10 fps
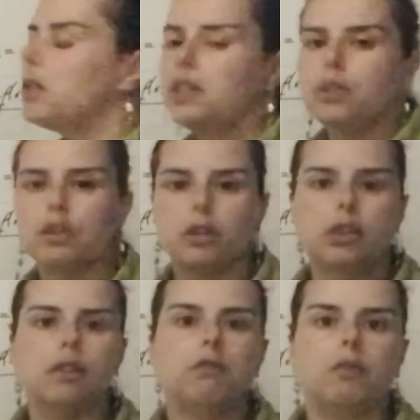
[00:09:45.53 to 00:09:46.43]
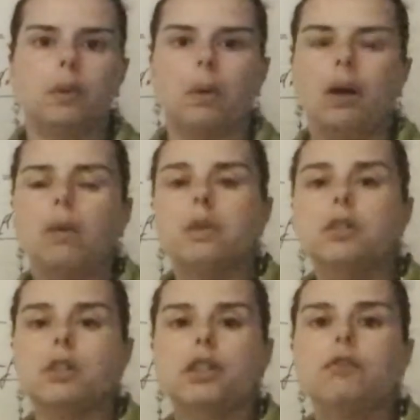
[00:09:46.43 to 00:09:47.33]
I searching for? I was
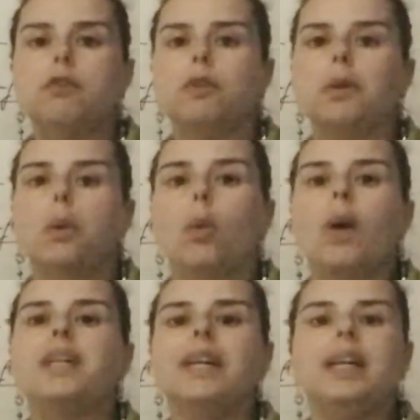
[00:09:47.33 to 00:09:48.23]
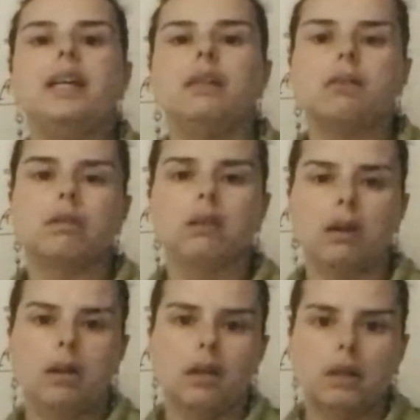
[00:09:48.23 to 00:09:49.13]
searching for what is
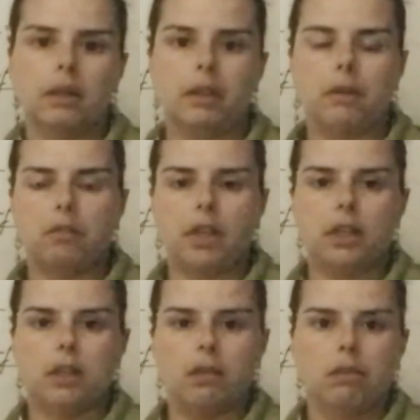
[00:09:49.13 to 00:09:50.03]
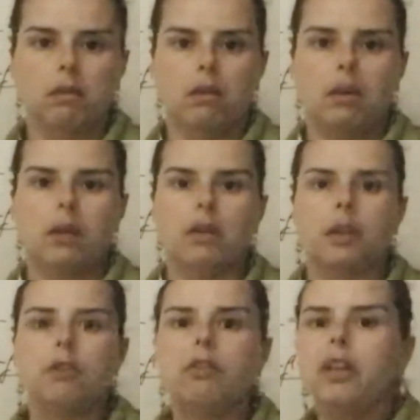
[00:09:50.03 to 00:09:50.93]
derivating.
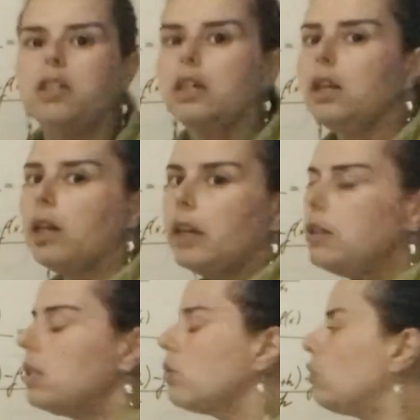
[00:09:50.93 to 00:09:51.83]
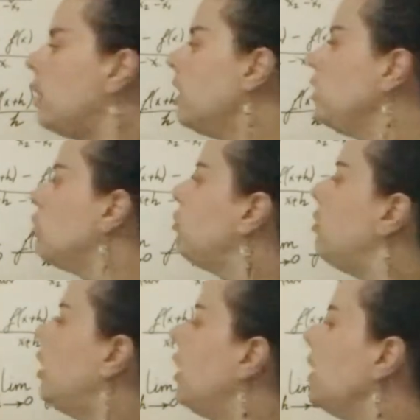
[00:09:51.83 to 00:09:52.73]
Derivating is trying to
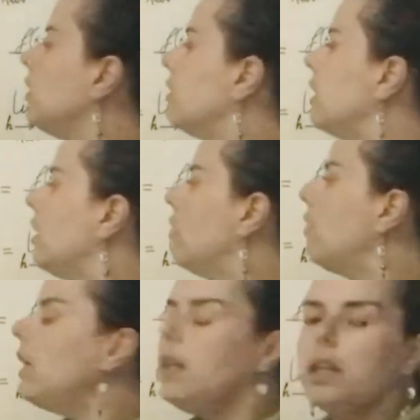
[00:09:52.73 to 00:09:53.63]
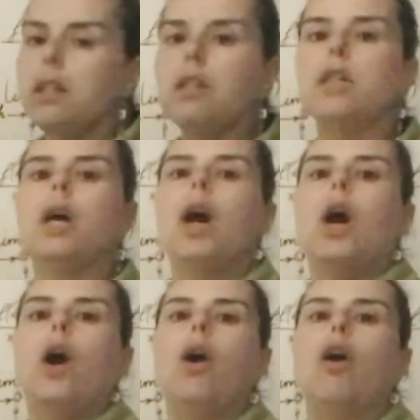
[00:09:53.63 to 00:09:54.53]
find the gradient
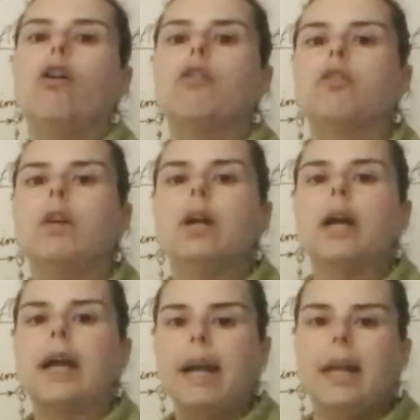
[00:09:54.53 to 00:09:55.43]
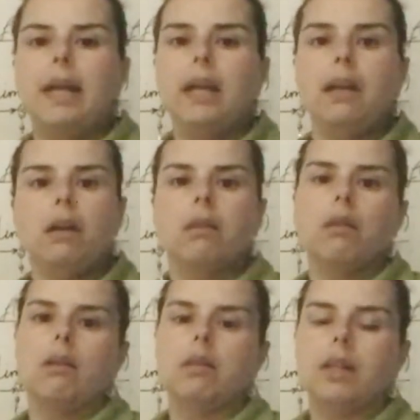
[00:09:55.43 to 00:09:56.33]
of any
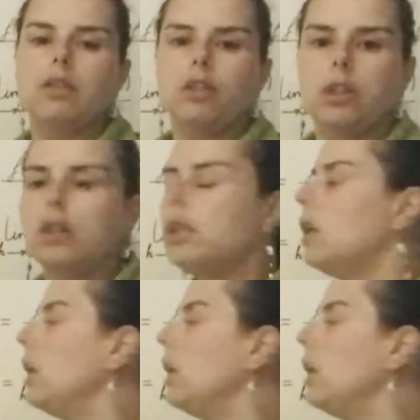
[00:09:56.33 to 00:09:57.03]
tangent